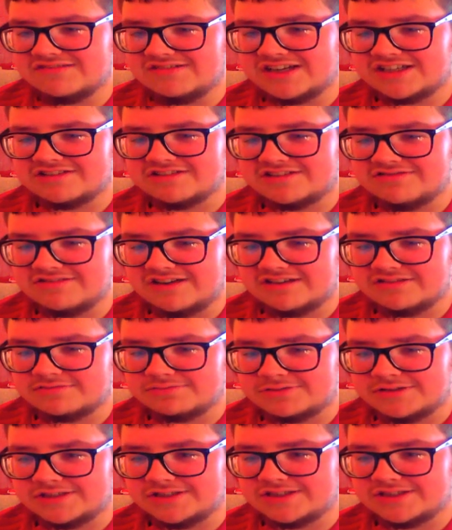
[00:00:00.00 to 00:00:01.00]
Rashford
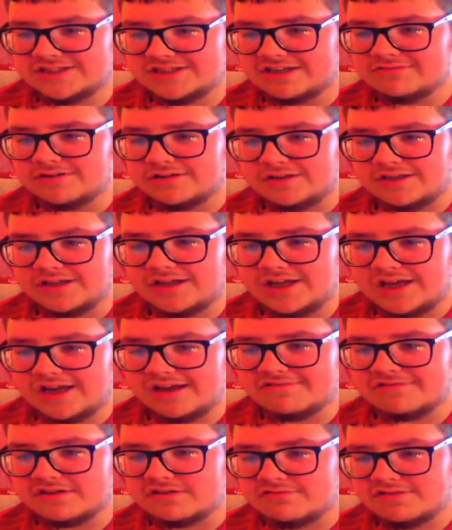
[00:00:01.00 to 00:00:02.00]
Giroud's put, Daryl,
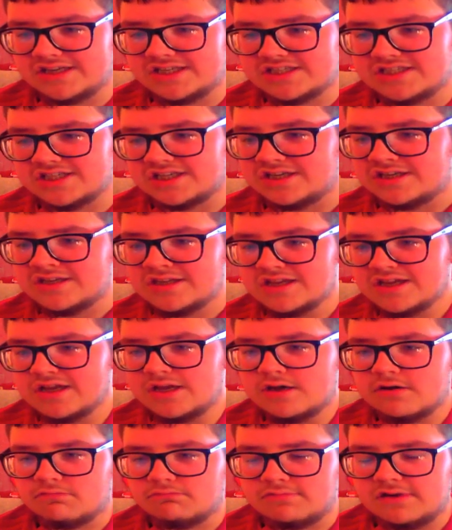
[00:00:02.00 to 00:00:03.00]
I have a question.
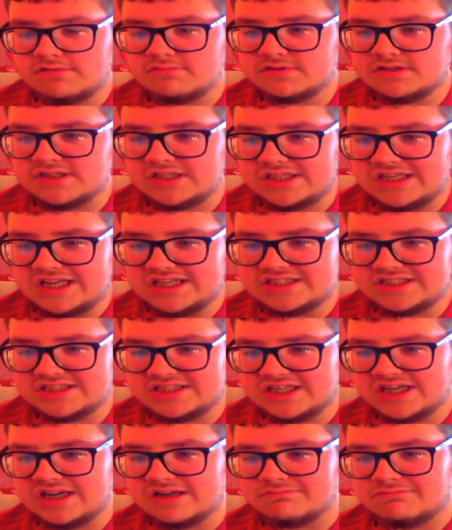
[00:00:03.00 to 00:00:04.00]
When was the
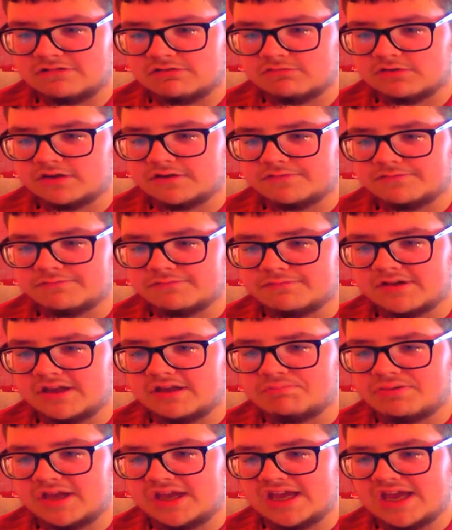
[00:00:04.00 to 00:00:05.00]
last time we won a
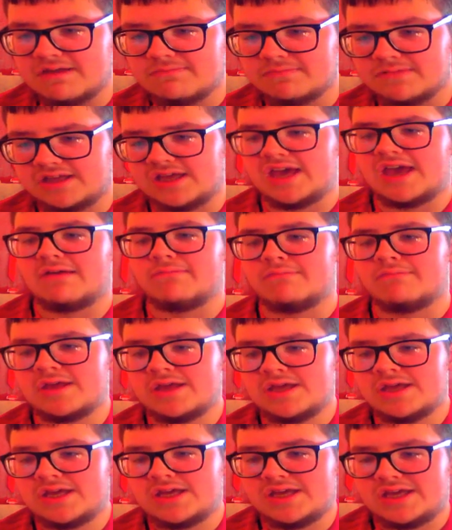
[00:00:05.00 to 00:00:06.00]
3 p.m. game?
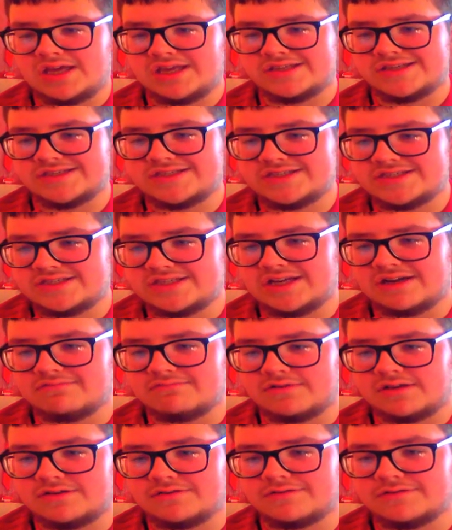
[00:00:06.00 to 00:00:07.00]
Is a
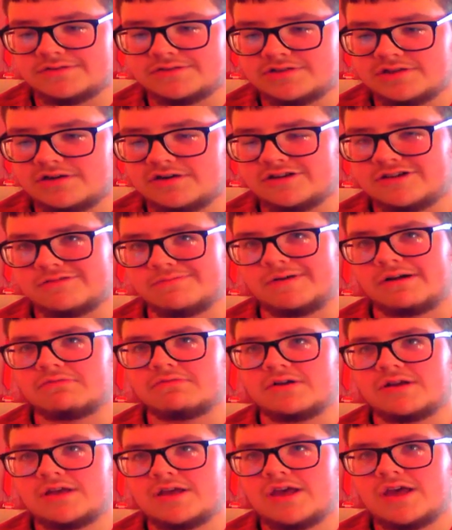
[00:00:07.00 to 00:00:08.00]
stat we don't talk
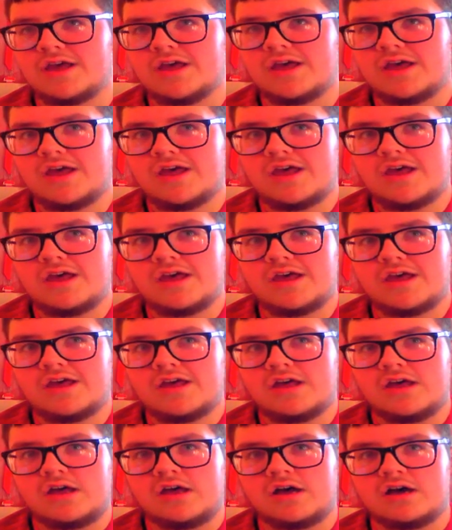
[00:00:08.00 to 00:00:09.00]
about.
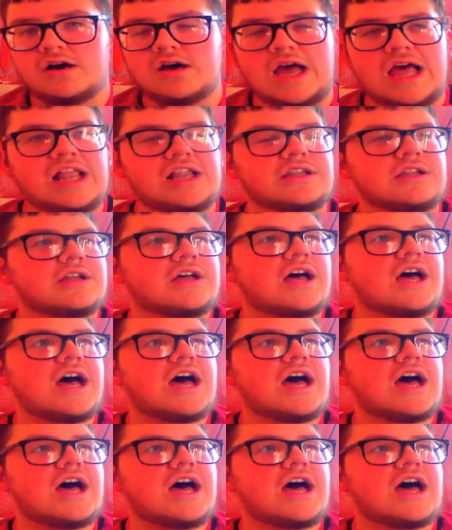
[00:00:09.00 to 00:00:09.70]
Oh, hell.